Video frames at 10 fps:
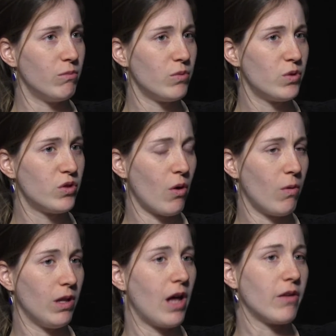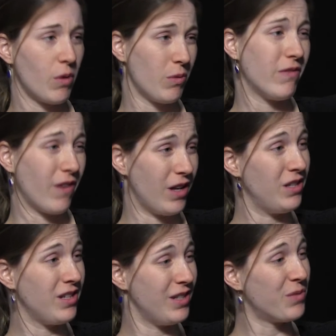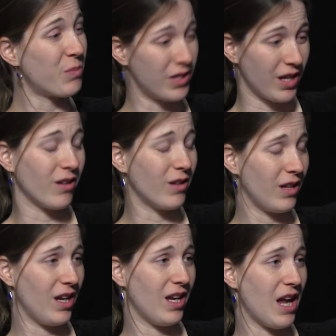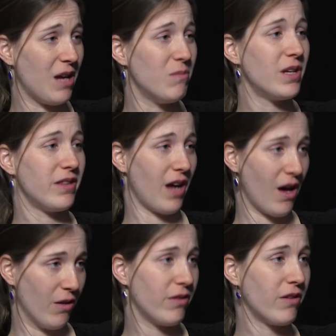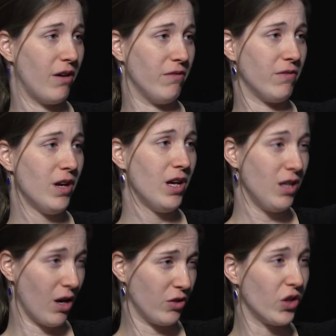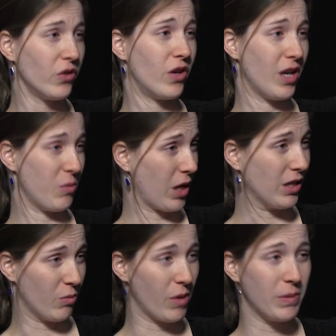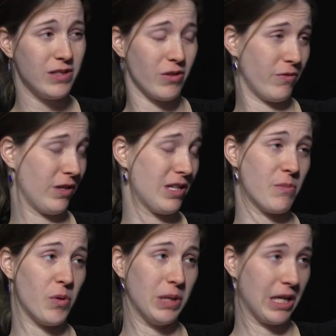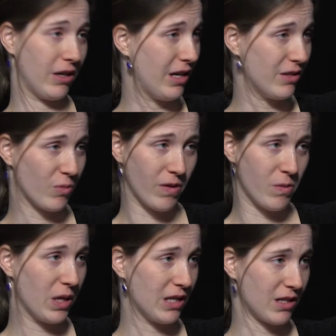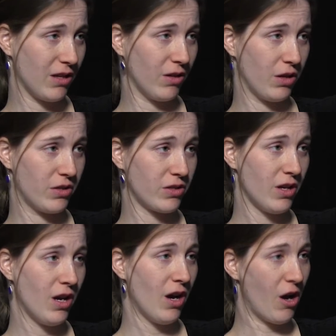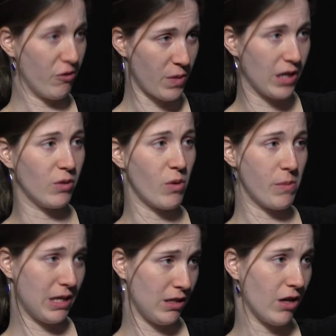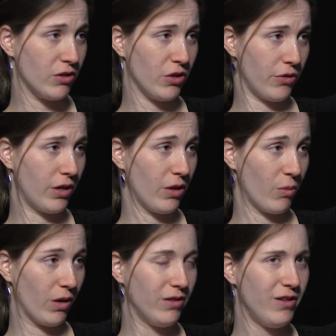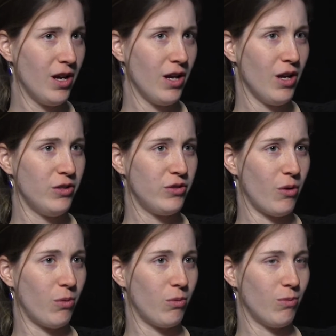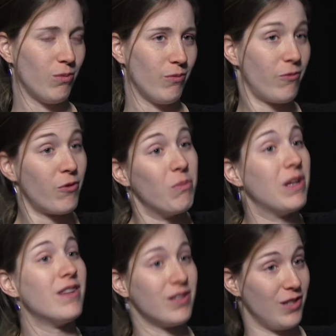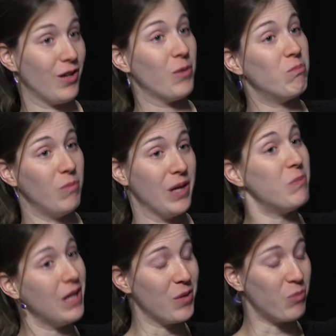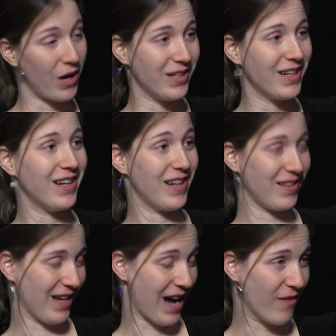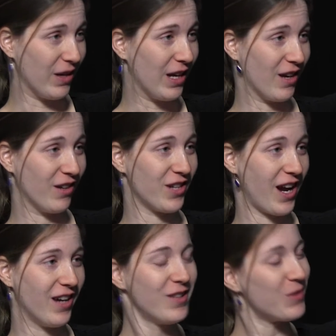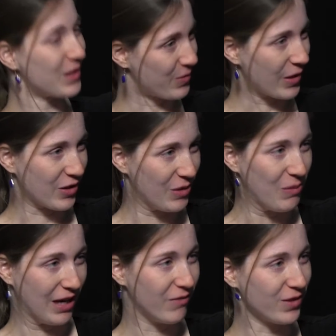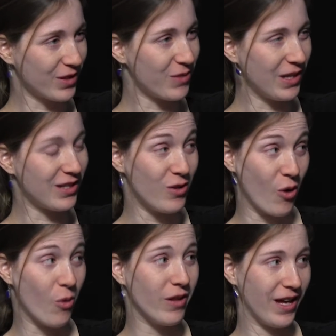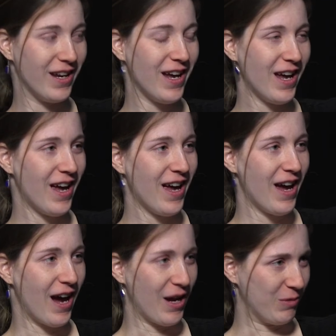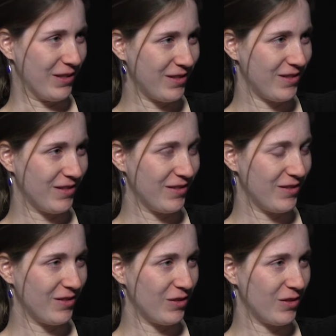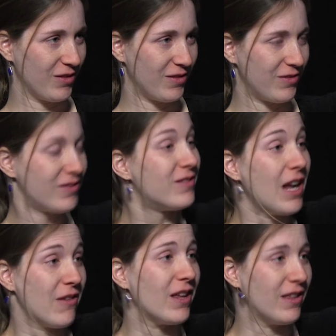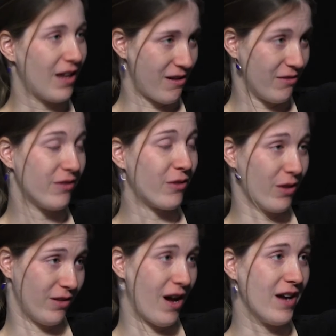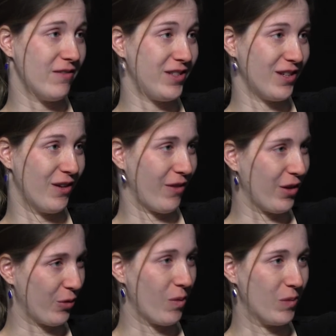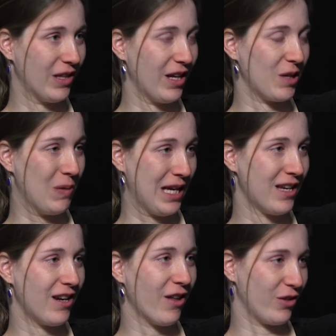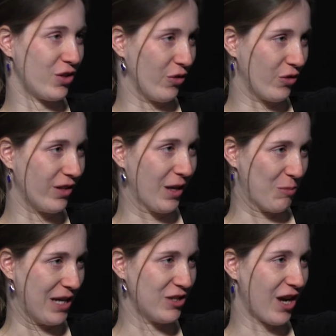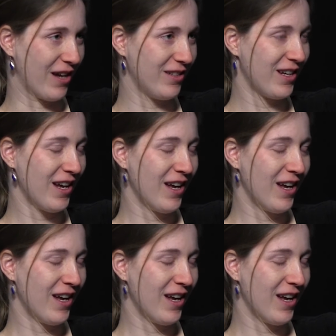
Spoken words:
So a lot of what we fund is particularly aimed at the health of young children and pregnant women. So for example, malaria is one of the biggest killers of pregnant women and young children in the world. So for me this year, like being pregnant and like having a young child, it was especially meaningful to me to know that I was saving the health or the lives of other women like me and other children like my child.